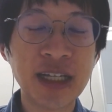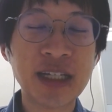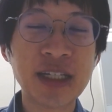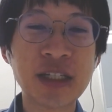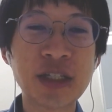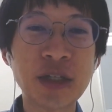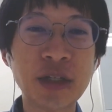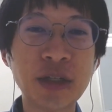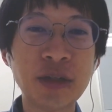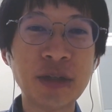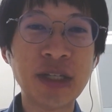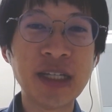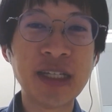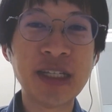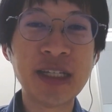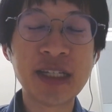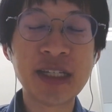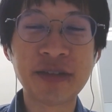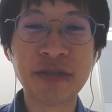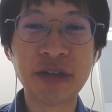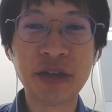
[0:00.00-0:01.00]
So
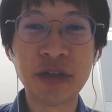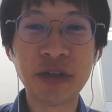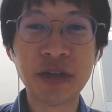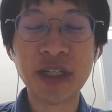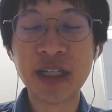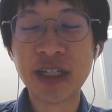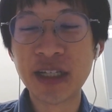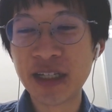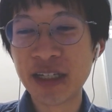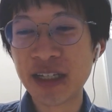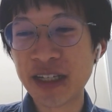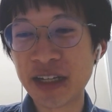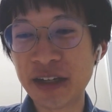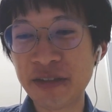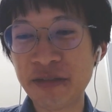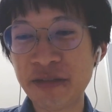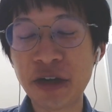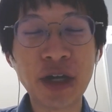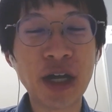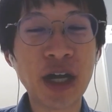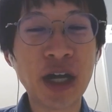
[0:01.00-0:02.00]
this is a
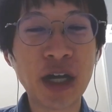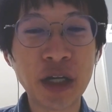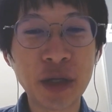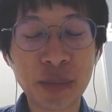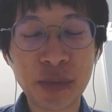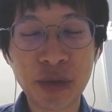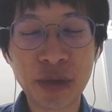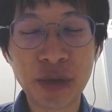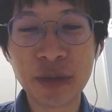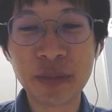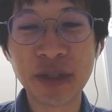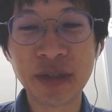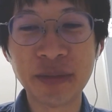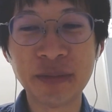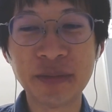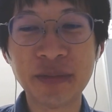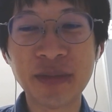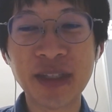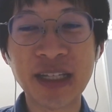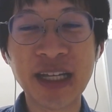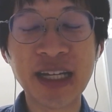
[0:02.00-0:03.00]
very hard problem.